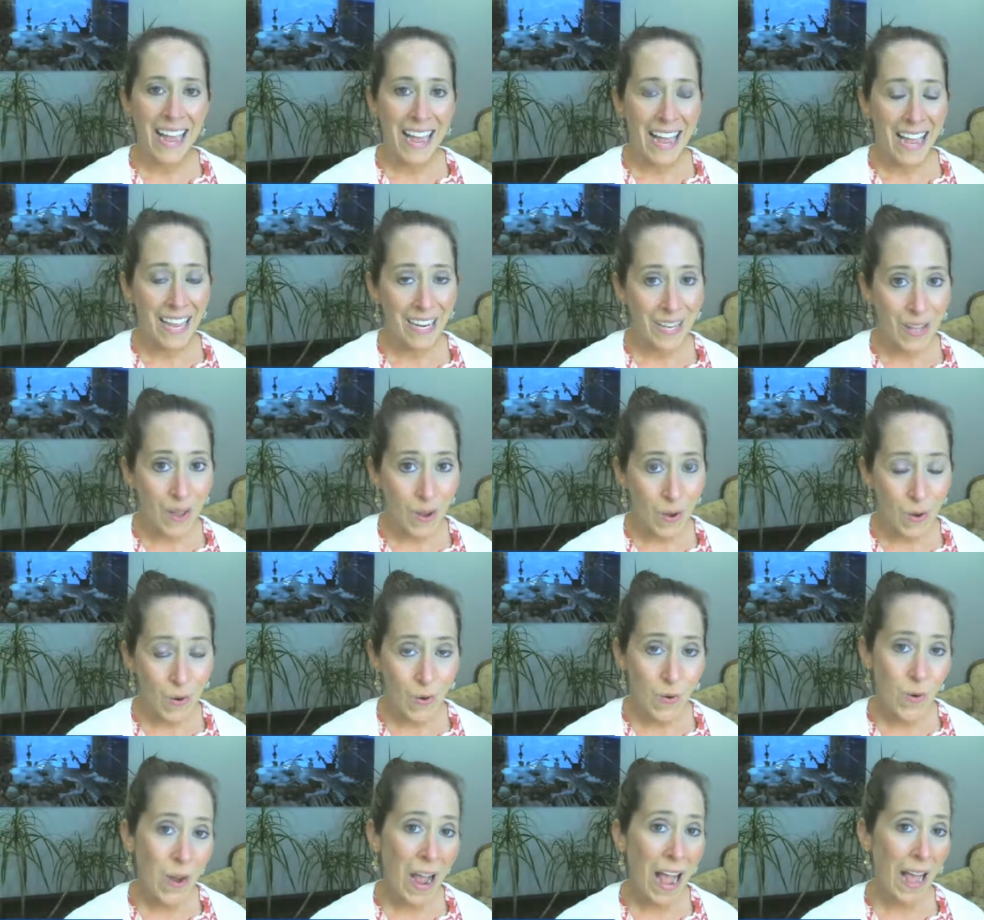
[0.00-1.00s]

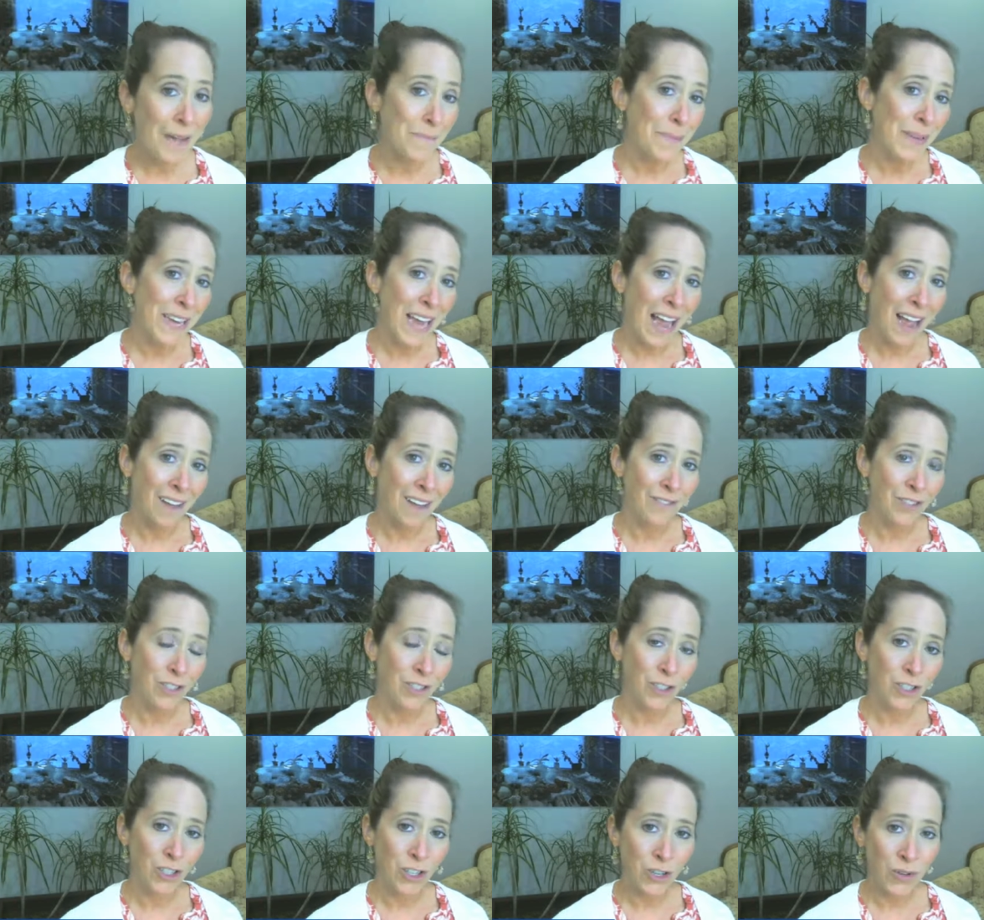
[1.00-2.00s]
Hello, happy
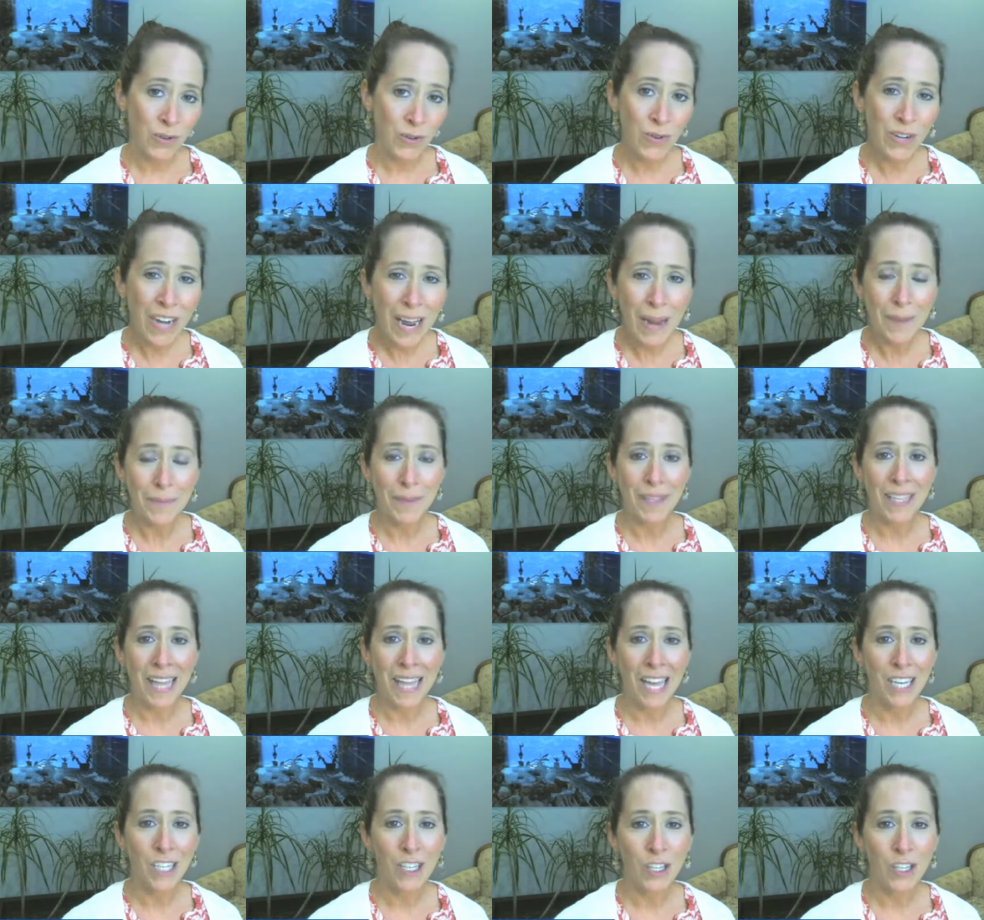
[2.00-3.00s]
afternoon. I'm
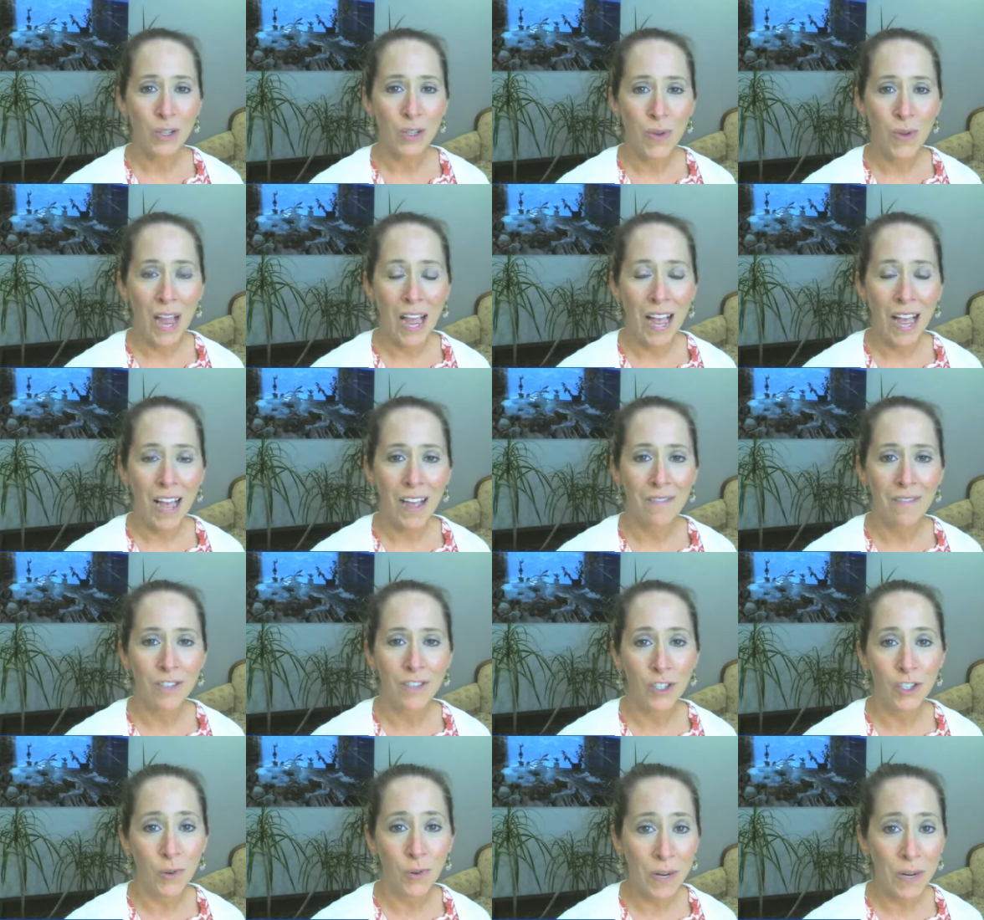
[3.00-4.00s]
glad you have
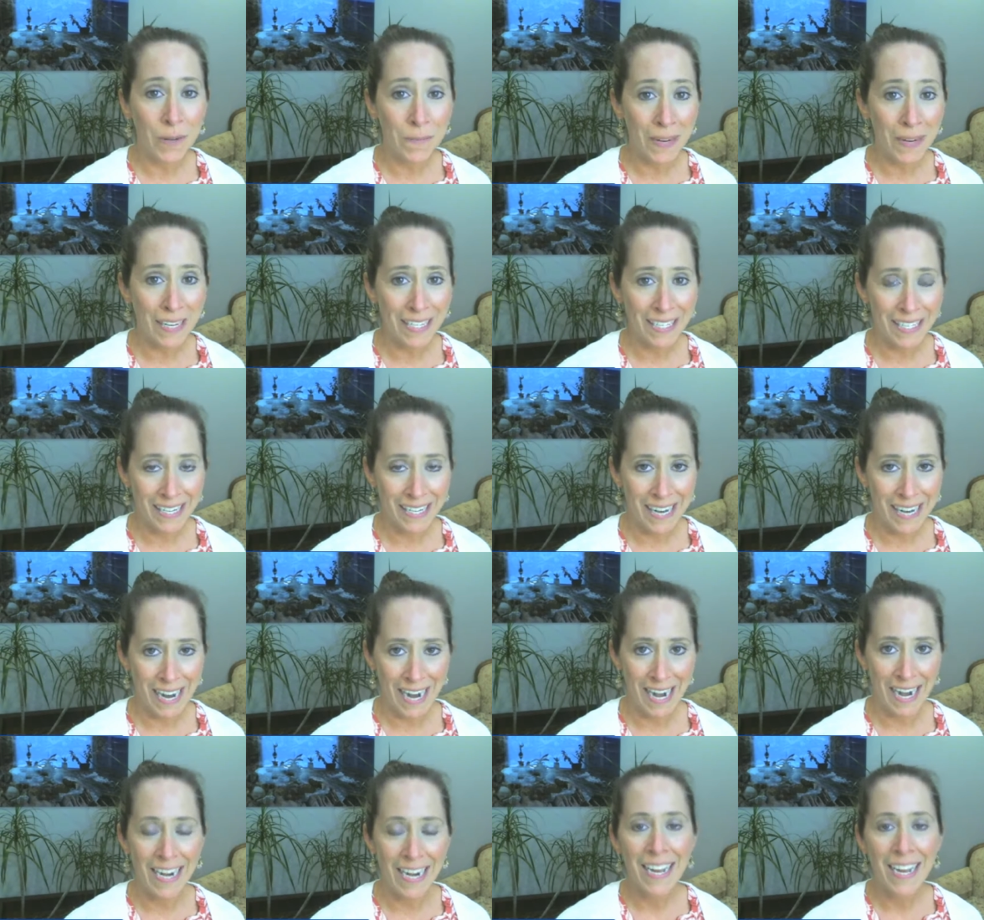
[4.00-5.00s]
joined me
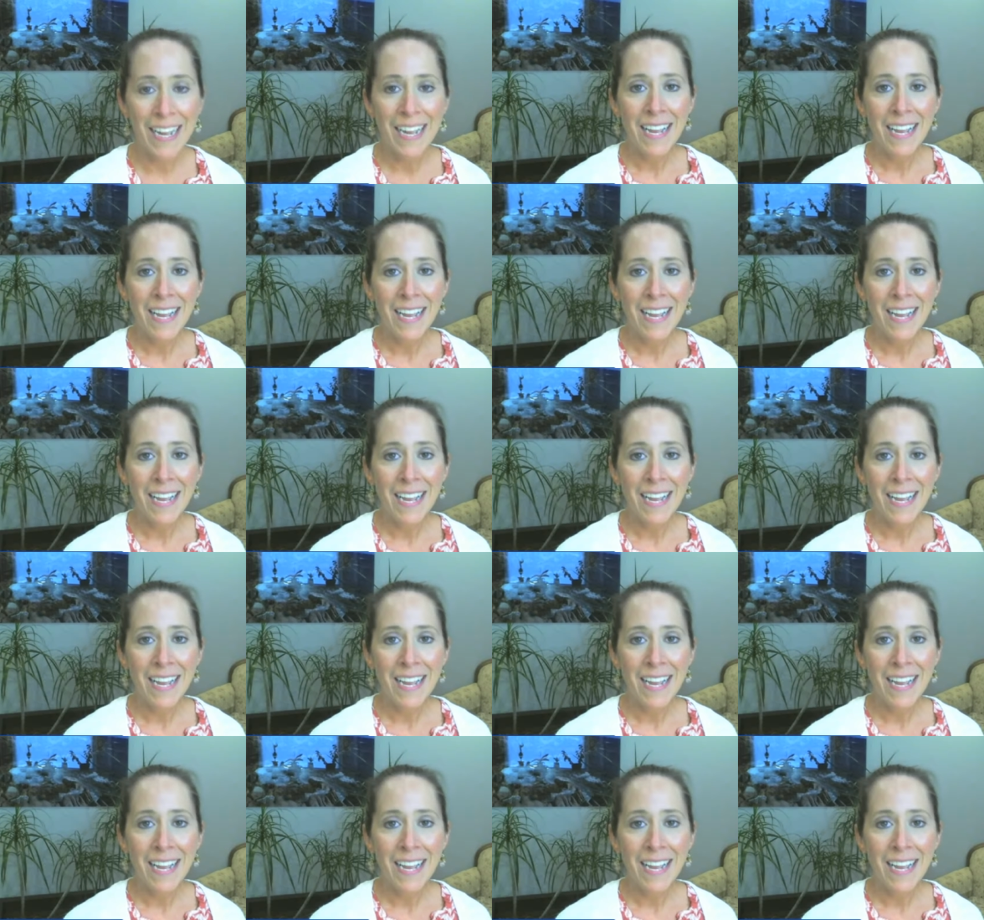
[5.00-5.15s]
today.